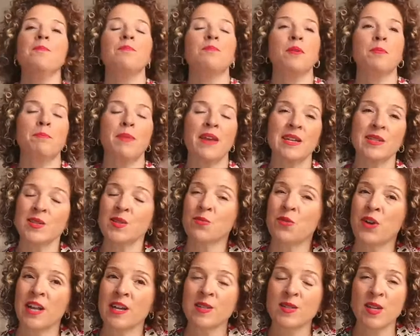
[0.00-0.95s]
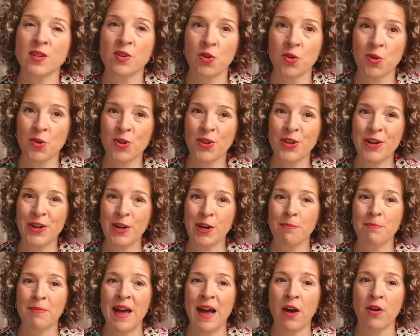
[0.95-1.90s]
but based on what I said earlier
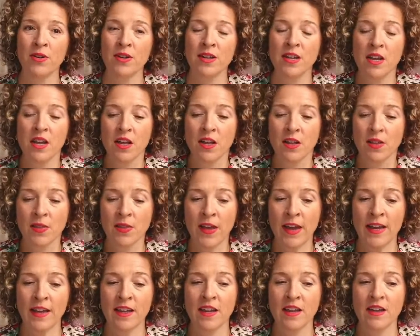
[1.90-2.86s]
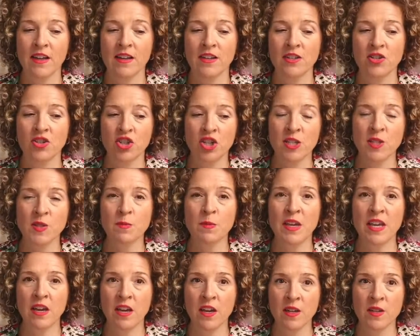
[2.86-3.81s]
about like just
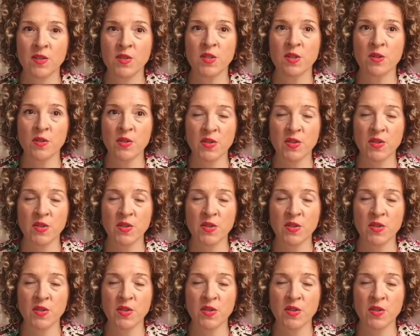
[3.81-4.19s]
because you're